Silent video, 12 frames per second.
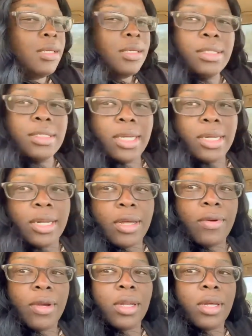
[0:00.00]
I'm setting
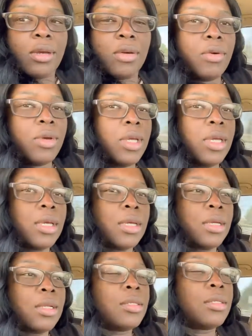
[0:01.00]
out right now,
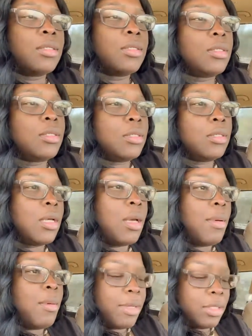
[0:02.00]
and
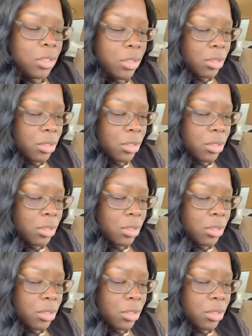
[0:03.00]
I'm about to